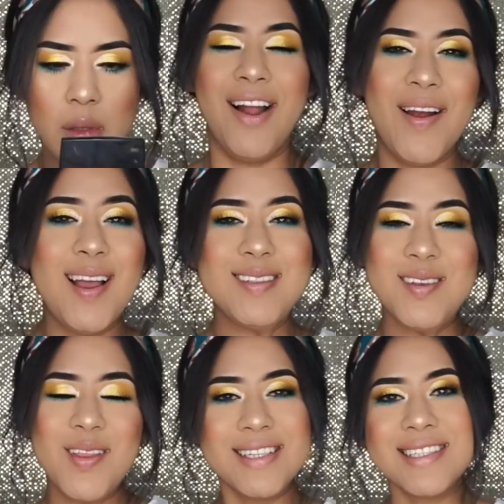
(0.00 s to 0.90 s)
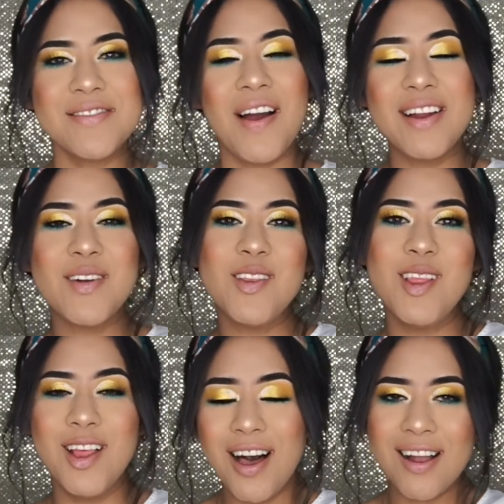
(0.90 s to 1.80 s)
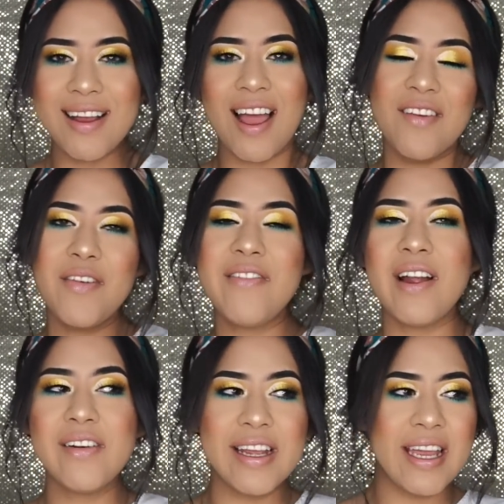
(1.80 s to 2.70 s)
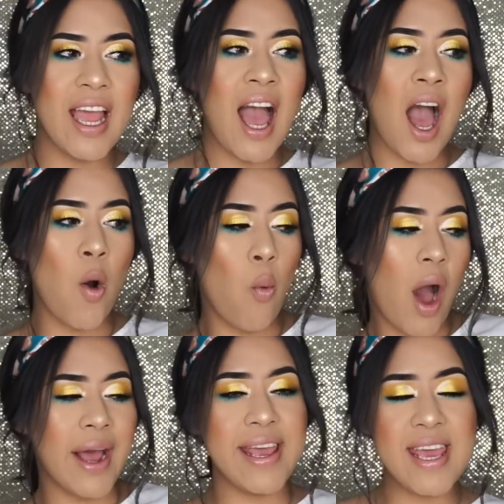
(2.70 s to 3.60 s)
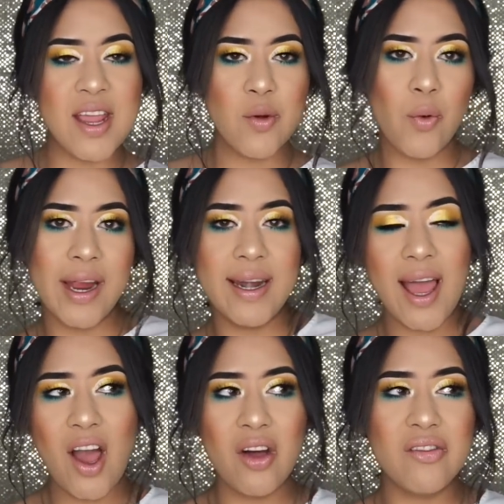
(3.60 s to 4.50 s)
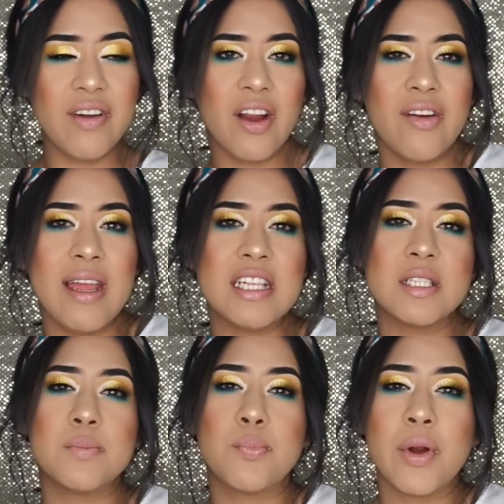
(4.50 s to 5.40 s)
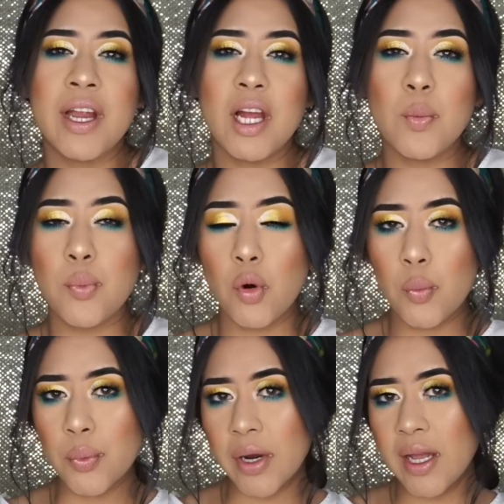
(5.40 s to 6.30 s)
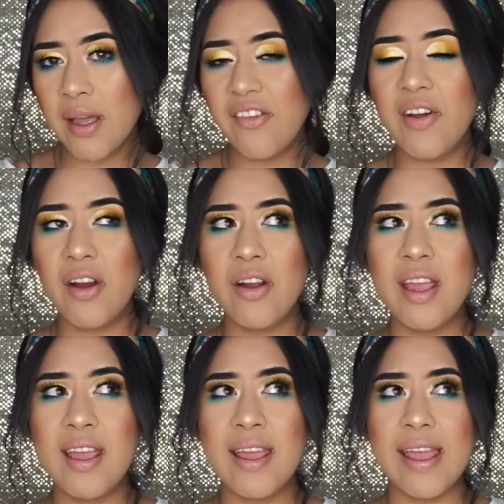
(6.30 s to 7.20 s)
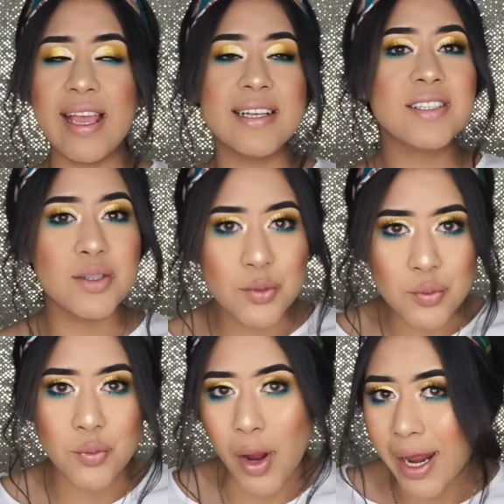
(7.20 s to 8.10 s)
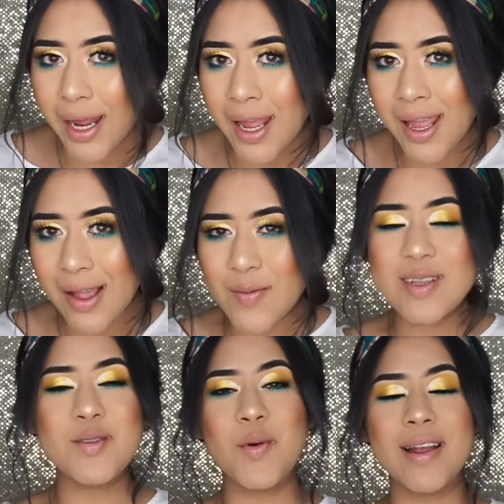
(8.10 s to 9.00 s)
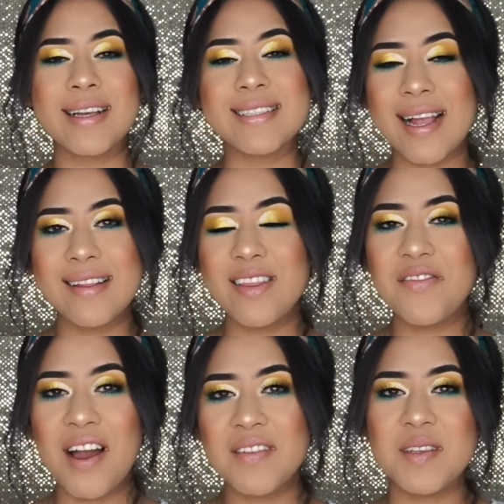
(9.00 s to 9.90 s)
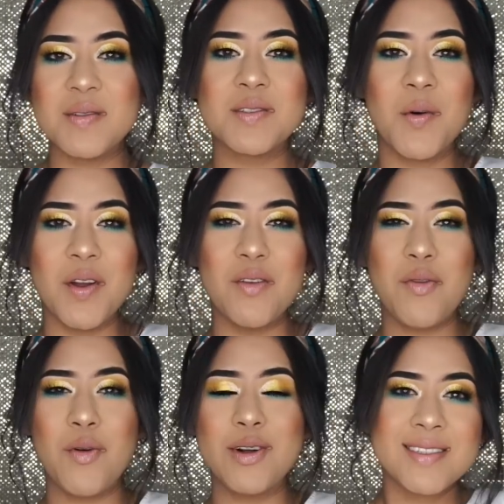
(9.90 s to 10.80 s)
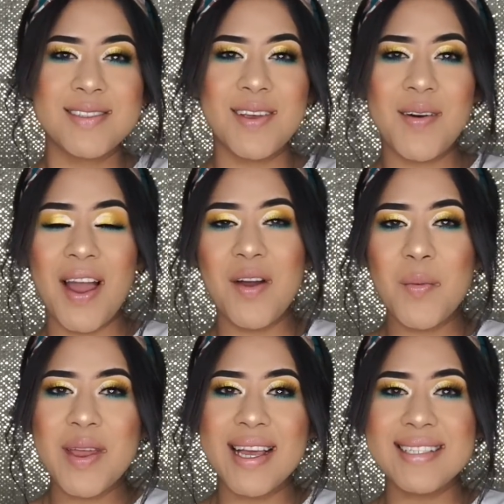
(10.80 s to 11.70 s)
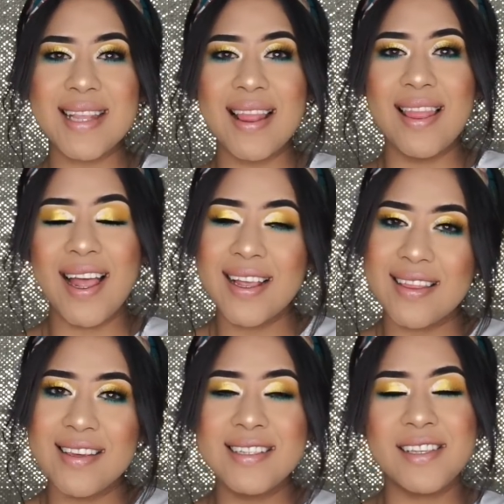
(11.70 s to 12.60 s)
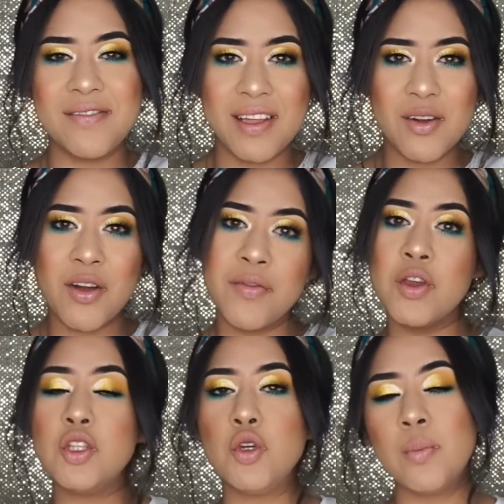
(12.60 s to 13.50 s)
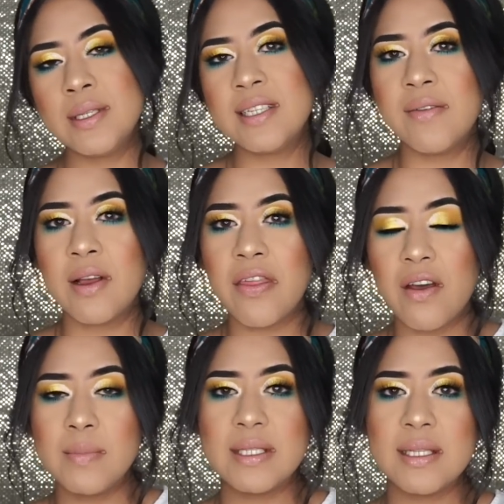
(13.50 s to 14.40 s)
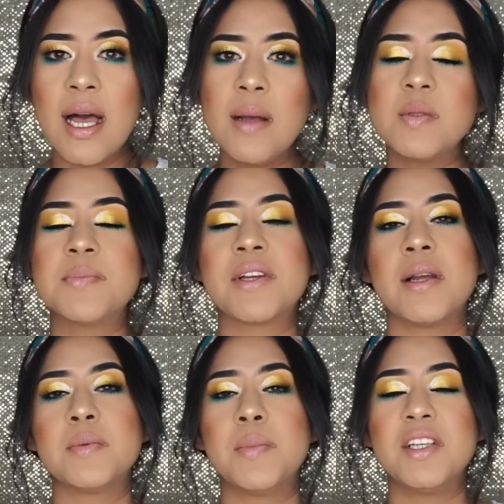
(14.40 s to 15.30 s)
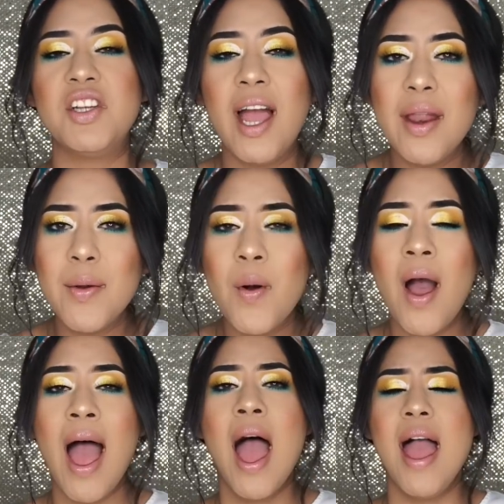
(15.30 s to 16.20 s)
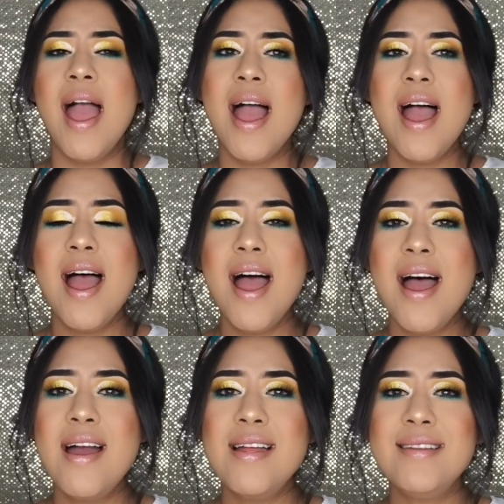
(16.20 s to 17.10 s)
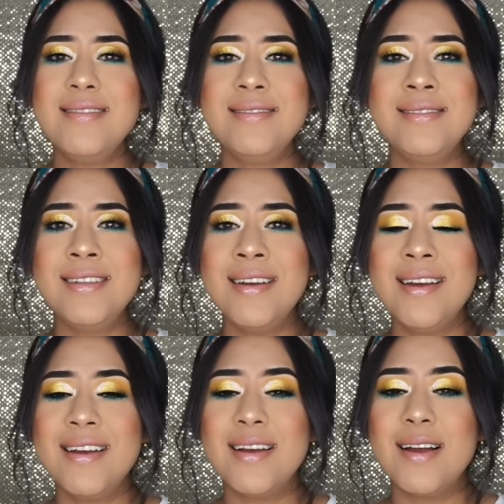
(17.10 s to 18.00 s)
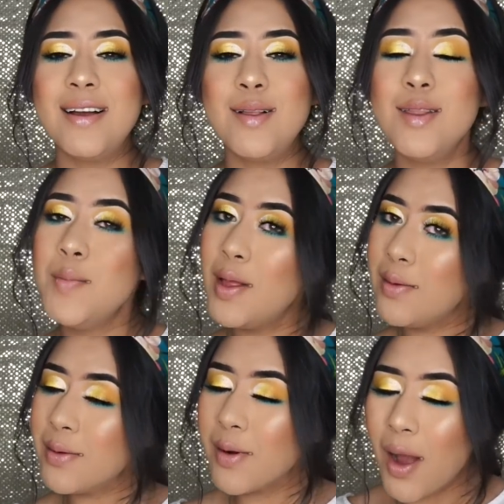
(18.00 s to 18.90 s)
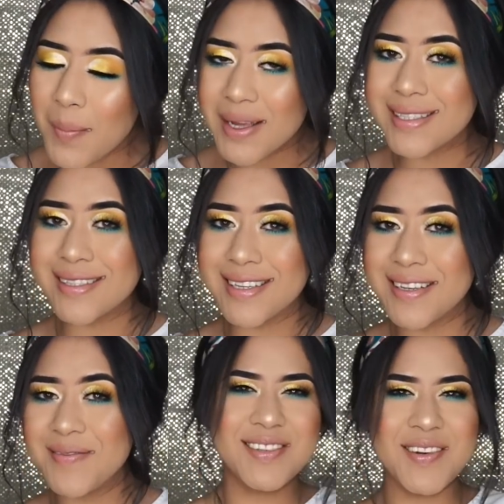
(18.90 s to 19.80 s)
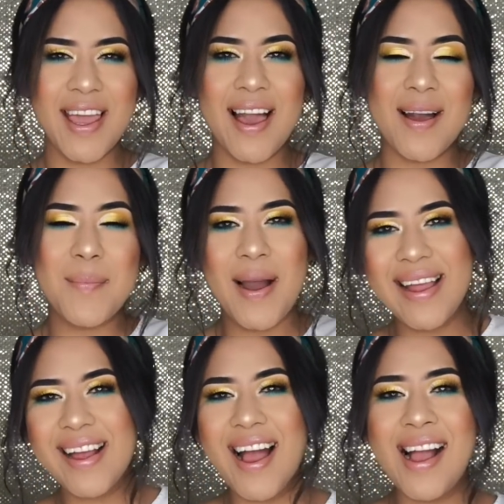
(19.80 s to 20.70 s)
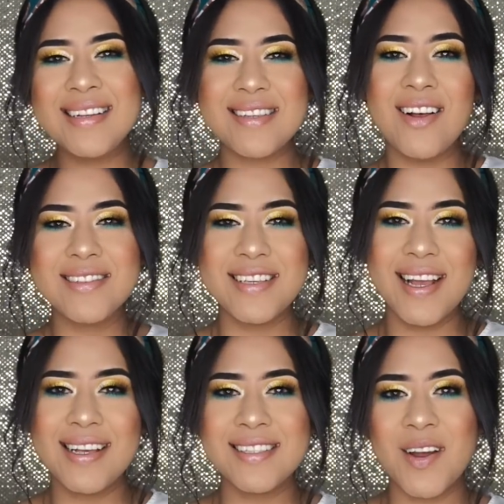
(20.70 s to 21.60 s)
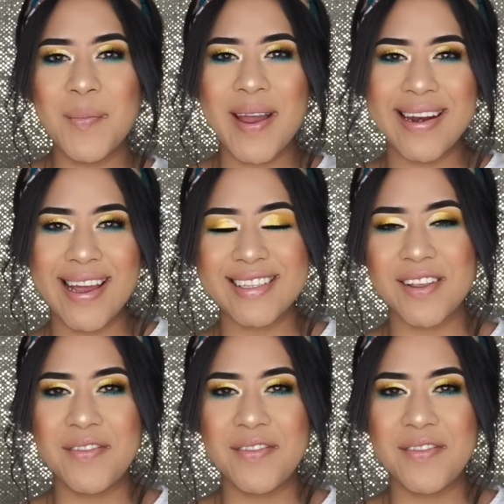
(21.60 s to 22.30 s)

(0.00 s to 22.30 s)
Alright, so this is the final look. I feel very Hawaii right now, very spring appropriate, very Easter ready, which were exactly the vibes I was going for. So I hope you guys like this video. If you do, please give it a thumbs up, subscribe to my channel, and leave me a little comment. So yeah, bye guys. I'll see you guys on my next